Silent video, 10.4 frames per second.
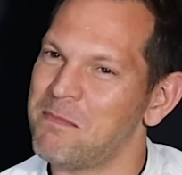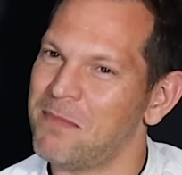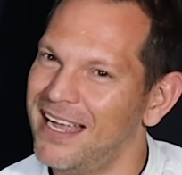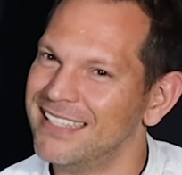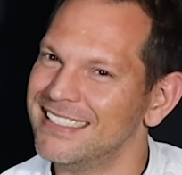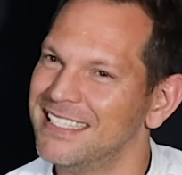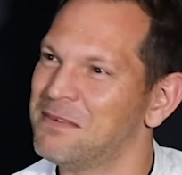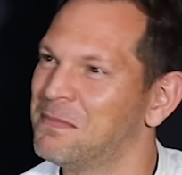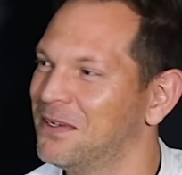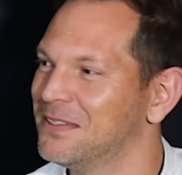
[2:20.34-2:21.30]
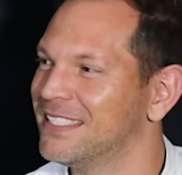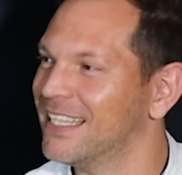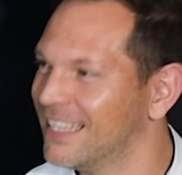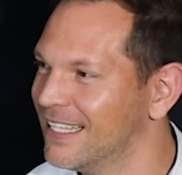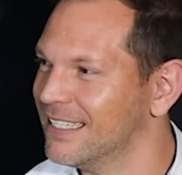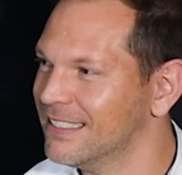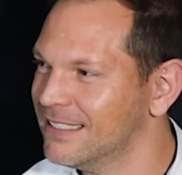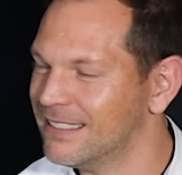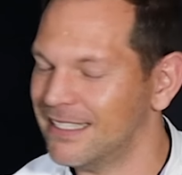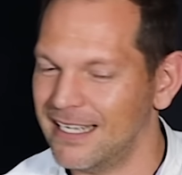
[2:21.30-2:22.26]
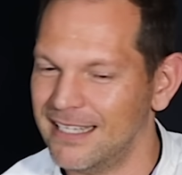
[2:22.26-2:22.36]
passionate about
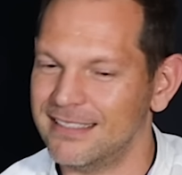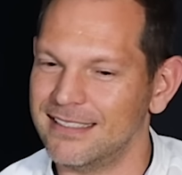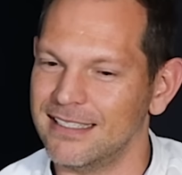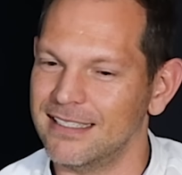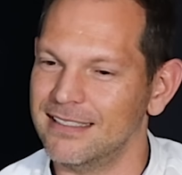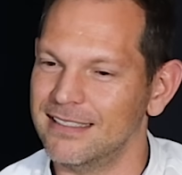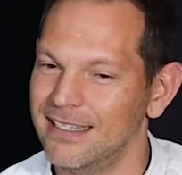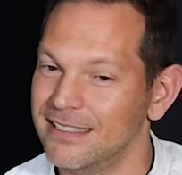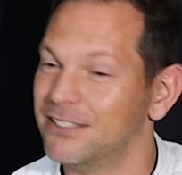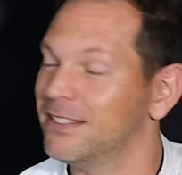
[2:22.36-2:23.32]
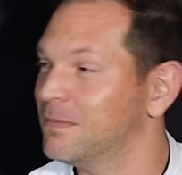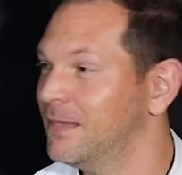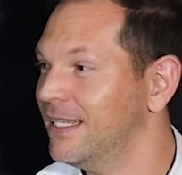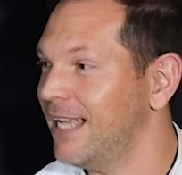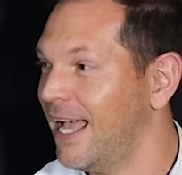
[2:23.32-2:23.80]
things that interest me.